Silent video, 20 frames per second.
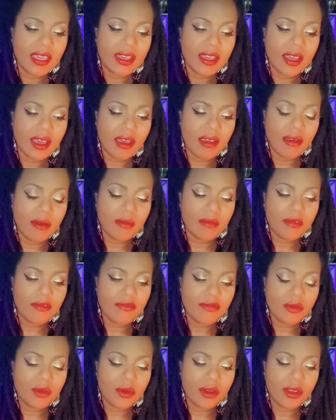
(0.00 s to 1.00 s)
Um,
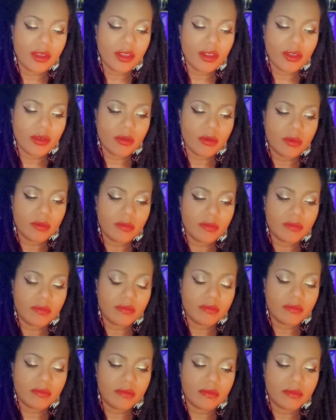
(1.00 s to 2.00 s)
for your
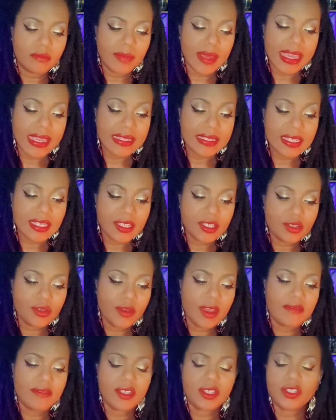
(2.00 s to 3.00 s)
basis, you
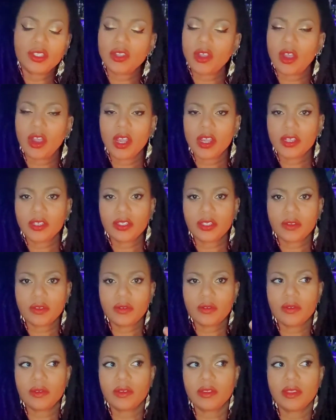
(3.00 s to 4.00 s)
have the star.
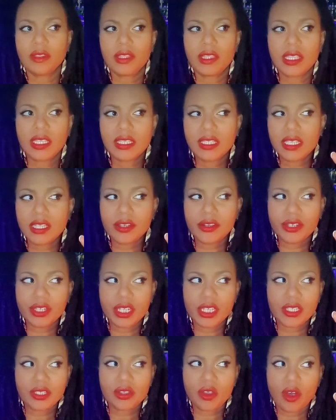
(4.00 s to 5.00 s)
So this
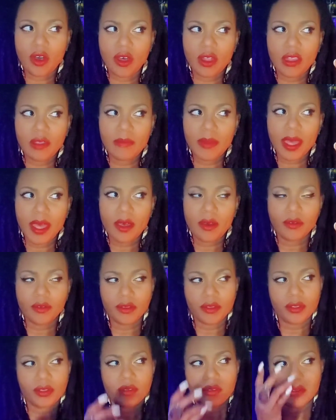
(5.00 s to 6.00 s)
energy is all about
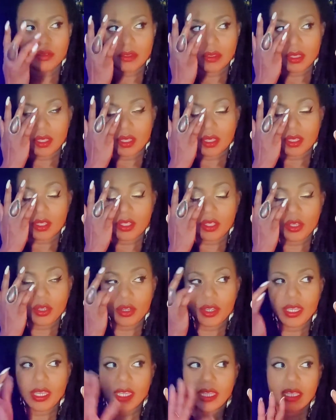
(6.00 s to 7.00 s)

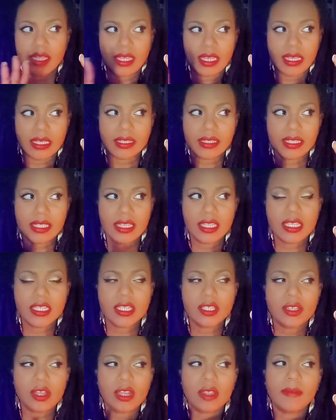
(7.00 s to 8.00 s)
your healing. This
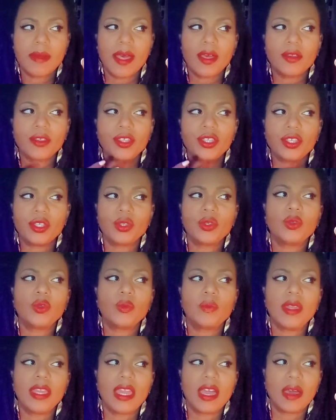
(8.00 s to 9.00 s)
is all about
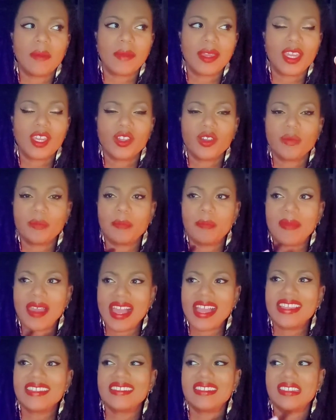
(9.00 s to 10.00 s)
you becoming your
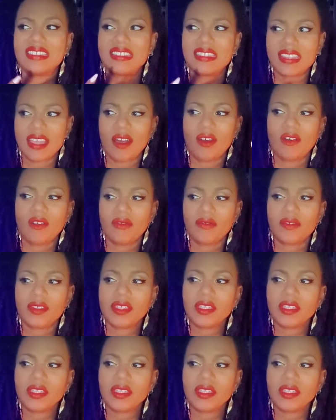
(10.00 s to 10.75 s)
best self.